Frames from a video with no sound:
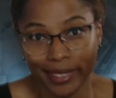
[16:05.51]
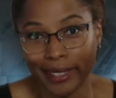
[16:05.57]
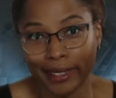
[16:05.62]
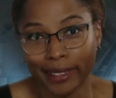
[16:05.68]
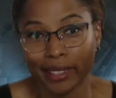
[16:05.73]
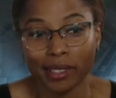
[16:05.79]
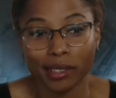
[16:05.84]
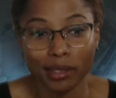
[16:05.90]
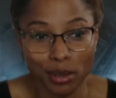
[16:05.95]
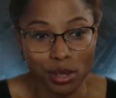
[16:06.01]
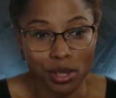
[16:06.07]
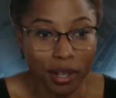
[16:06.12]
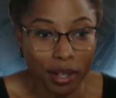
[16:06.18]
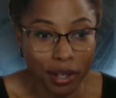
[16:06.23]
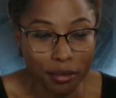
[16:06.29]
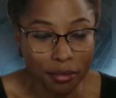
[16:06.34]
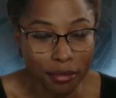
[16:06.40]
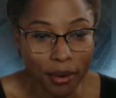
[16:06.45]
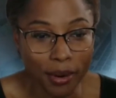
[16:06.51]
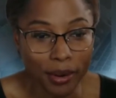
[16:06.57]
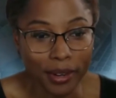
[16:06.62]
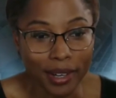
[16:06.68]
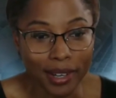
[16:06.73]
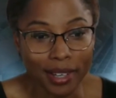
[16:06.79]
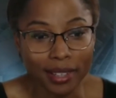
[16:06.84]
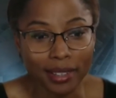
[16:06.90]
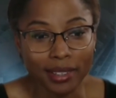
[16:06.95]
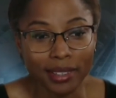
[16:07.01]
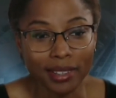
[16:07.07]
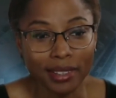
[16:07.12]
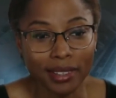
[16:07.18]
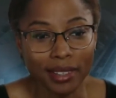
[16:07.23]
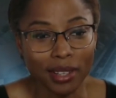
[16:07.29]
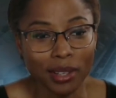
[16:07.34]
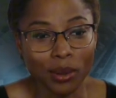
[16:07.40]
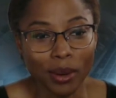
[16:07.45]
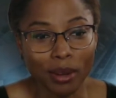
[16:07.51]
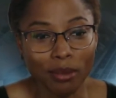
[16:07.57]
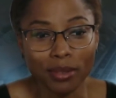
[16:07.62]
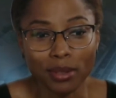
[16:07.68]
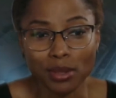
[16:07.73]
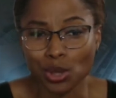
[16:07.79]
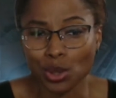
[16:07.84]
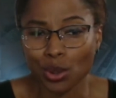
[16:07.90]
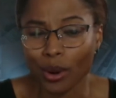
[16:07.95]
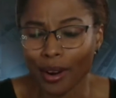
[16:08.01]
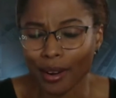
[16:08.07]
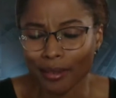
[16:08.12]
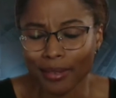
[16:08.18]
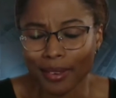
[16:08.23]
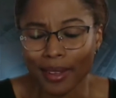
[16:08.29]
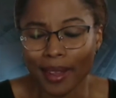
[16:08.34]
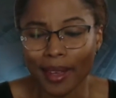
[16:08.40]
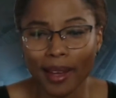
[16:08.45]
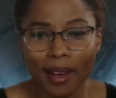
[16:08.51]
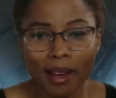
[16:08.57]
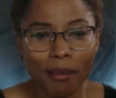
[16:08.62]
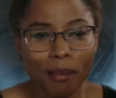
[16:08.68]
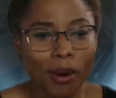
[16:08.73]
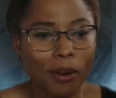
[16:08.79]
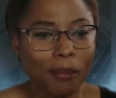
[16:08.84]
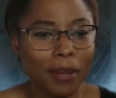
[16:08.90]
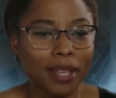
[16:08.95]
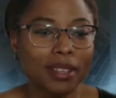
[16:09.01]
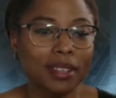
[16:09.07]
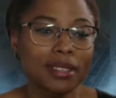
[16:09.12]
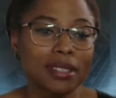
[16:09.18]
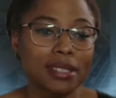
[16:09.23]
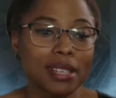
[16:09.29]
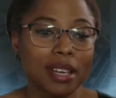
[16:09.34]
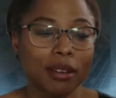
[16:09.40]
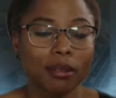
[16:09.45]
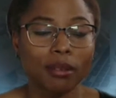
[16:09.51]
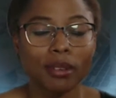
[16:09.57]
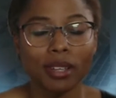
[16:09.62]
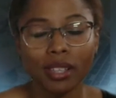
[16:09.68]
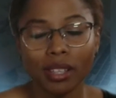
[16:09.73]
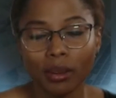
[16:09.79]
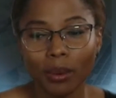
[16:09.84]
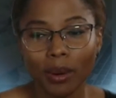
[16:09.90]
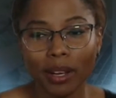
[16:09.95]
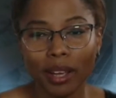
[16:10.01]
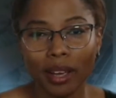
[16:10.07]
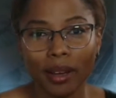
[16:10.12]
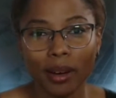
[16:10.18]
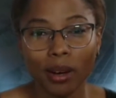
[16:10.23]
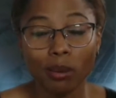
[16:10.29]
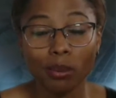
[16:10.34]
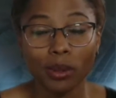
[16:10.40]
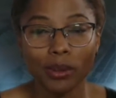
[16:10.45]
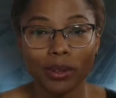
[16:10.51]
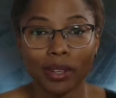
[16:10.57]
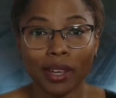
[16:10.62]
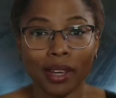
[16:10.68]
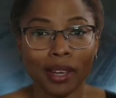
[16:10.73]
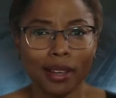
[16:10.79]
a little sucker for it. You know, I feel sorry for them. Oh my goodness, I really want to help you.